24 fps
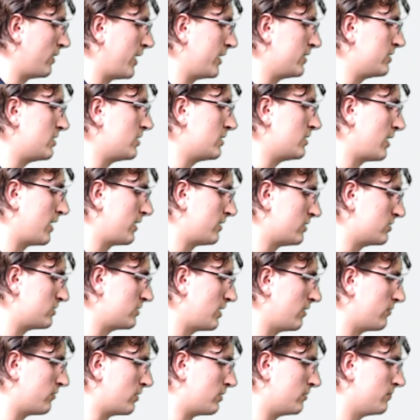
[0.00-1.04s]

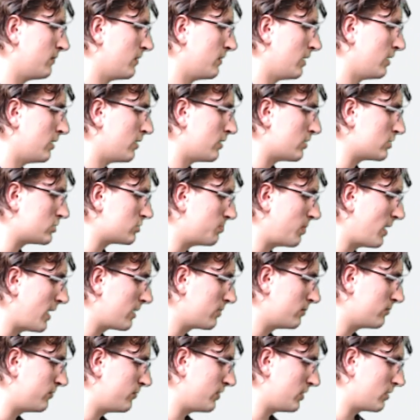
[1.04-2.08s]
1997, this
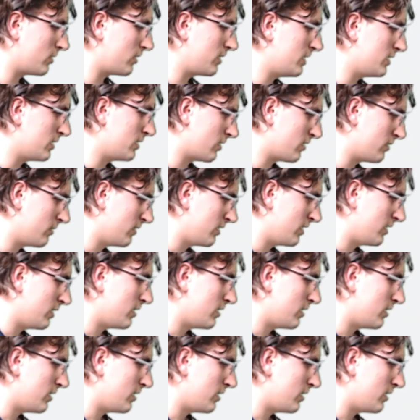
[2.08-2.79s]
bottom figure here